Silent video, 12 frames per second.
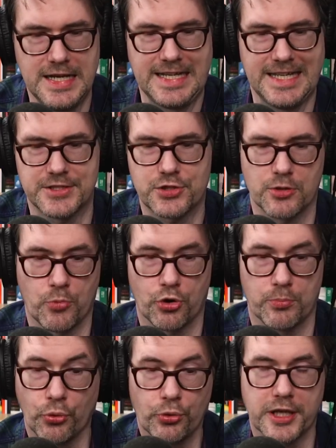into the
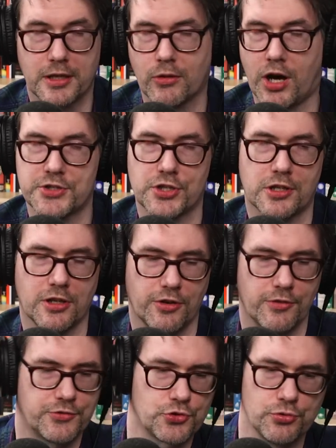more Boolean logic
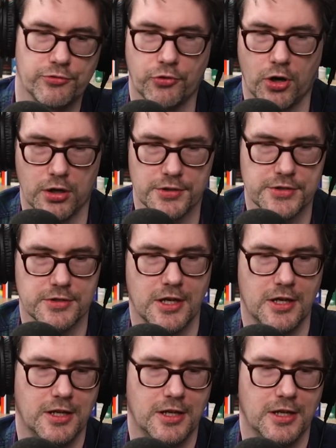of true, false,